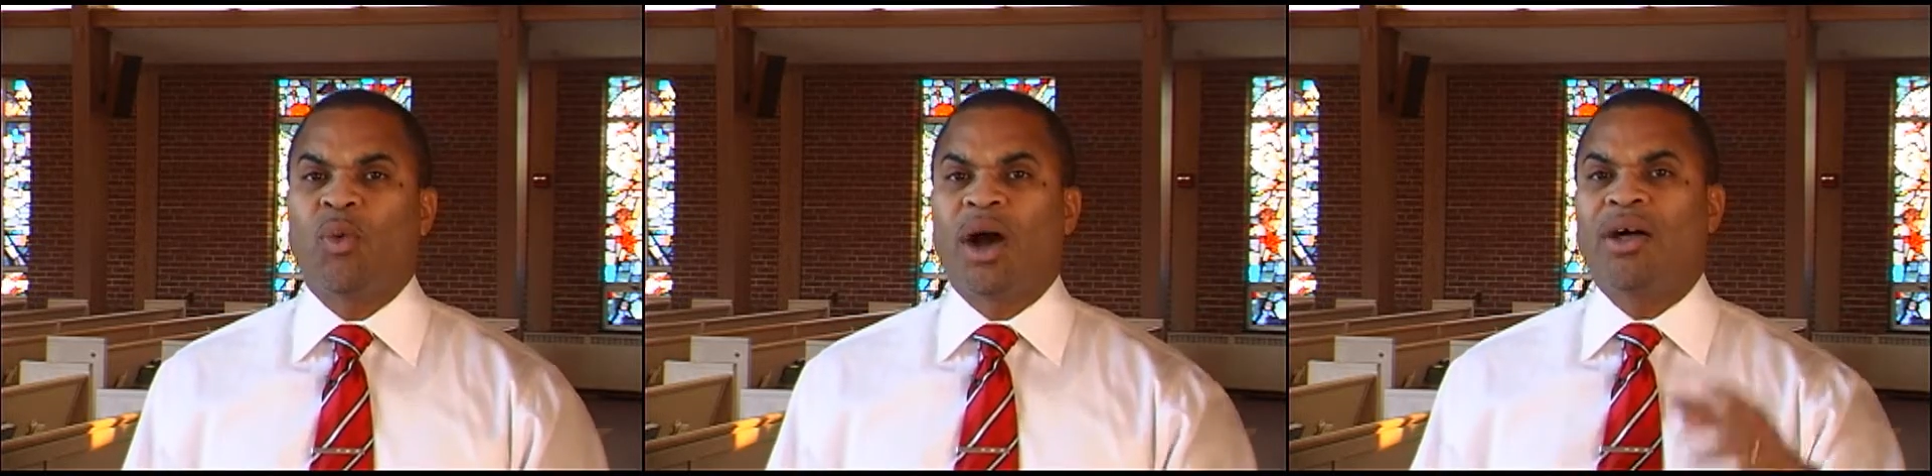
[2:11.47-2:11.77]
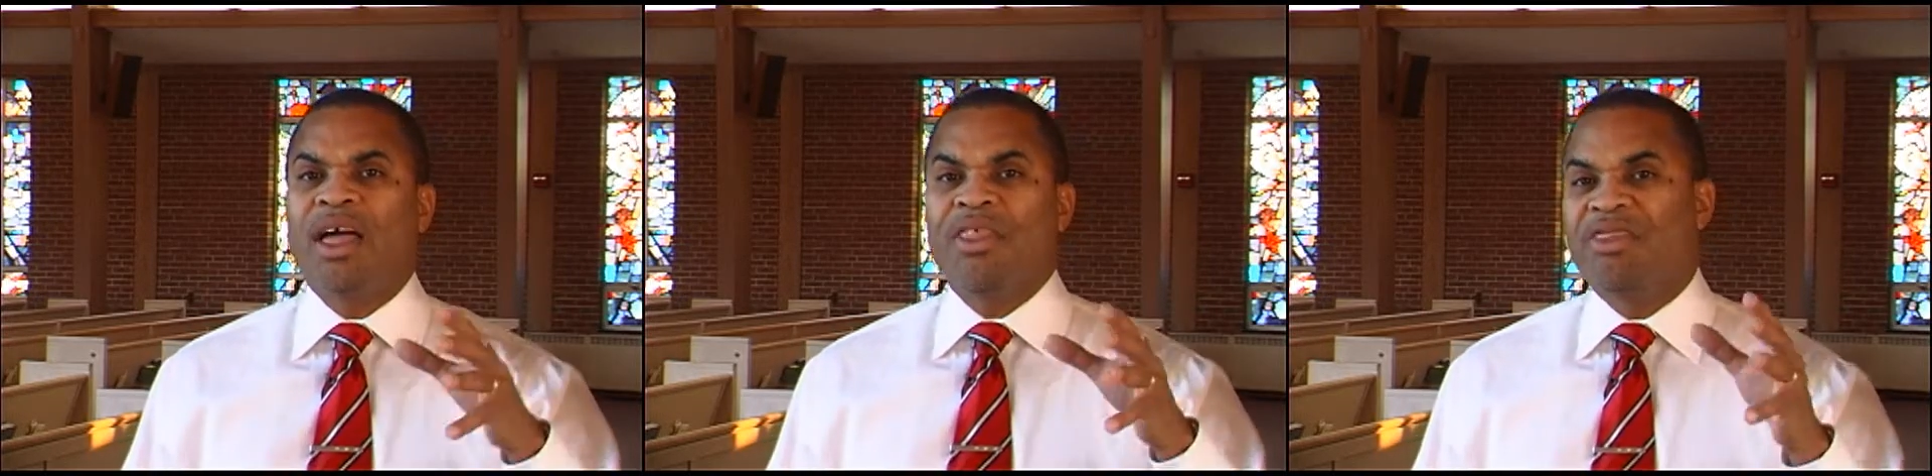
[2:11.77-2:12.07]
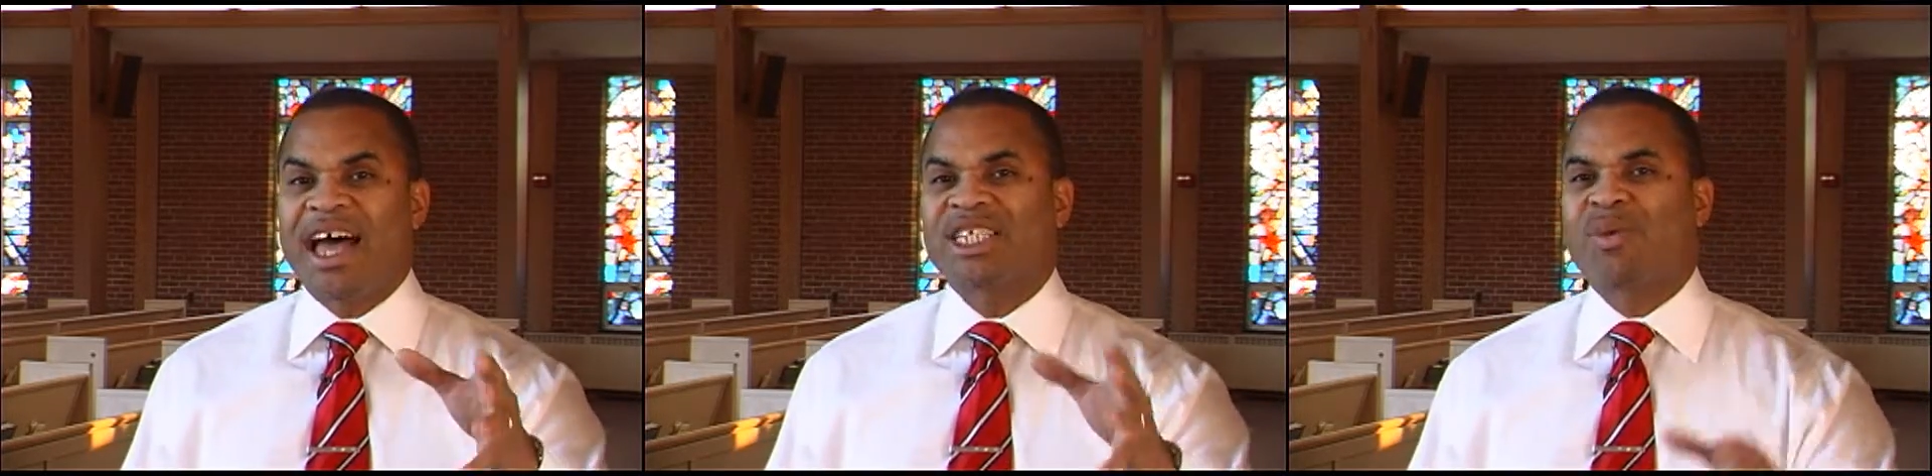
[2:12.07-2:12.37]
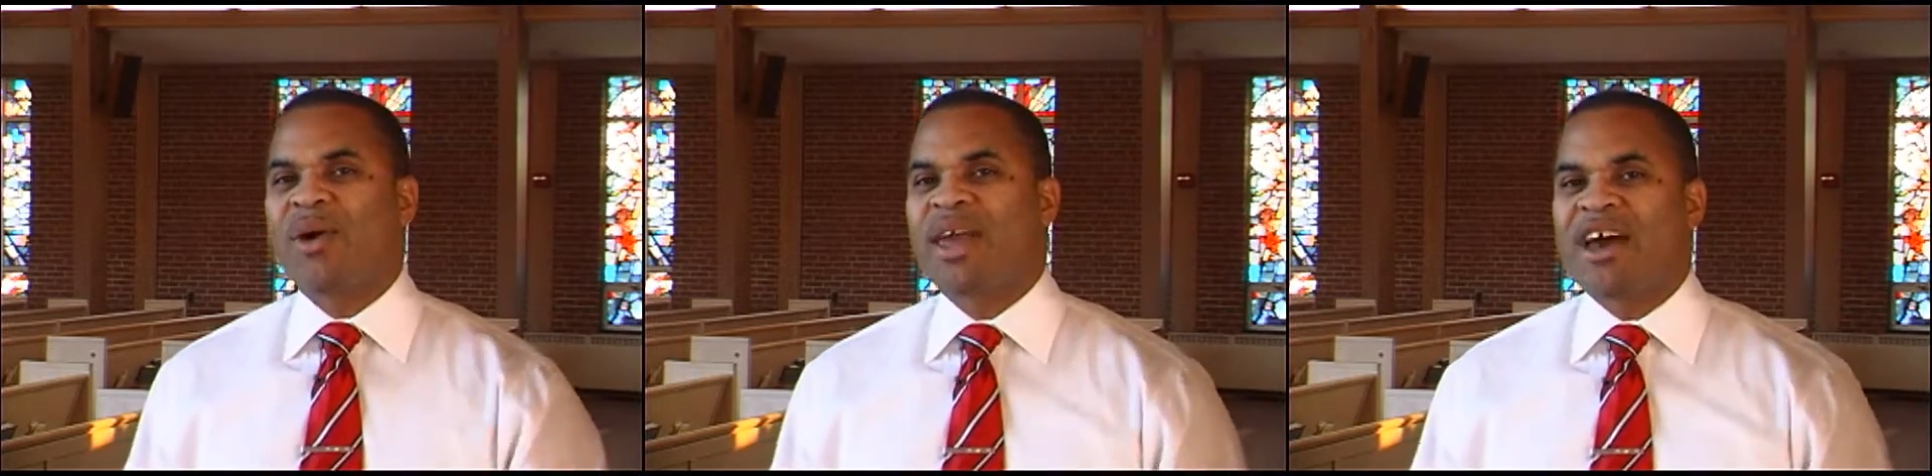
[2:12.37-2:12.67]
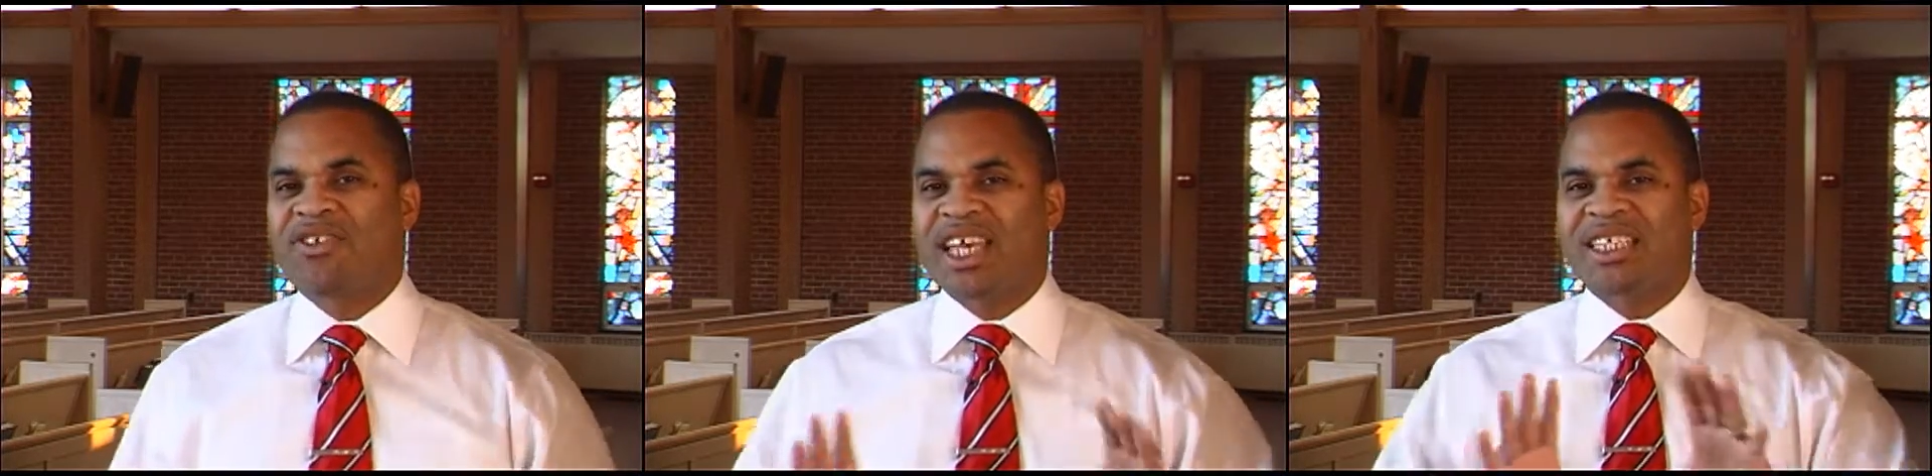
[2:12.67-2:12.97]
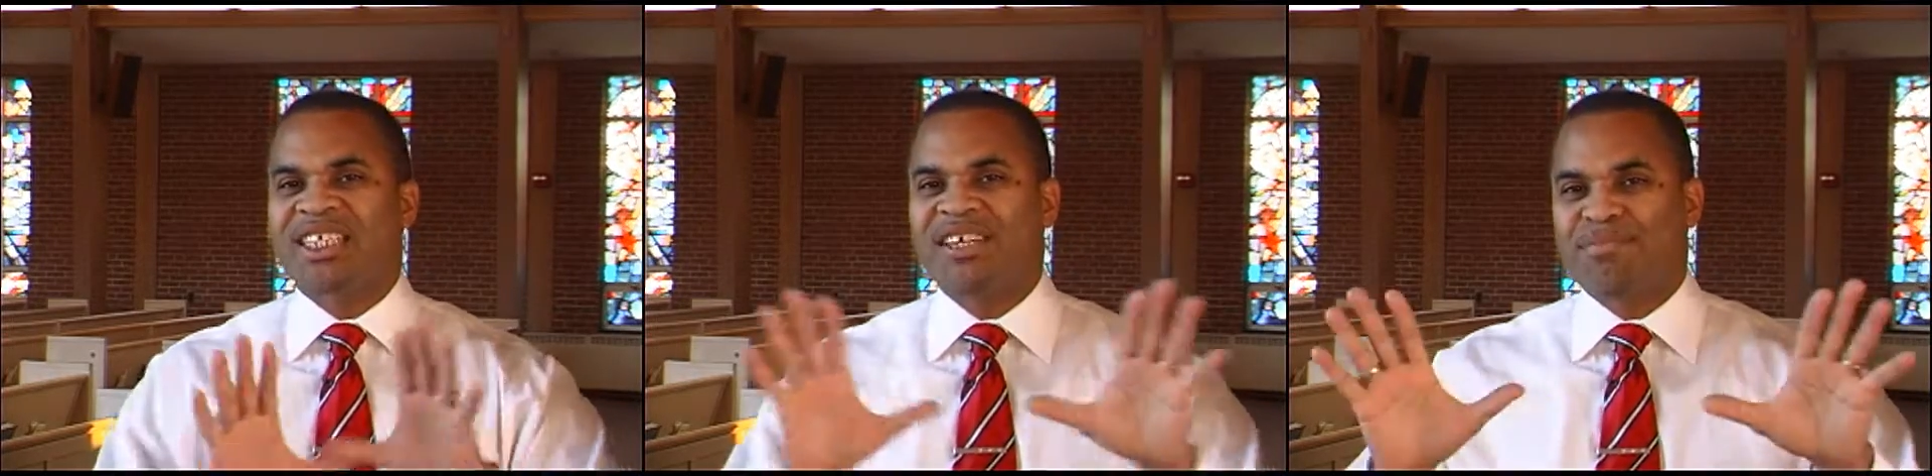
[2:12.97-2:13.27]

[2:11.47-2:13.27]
Well, that's why we have Destiny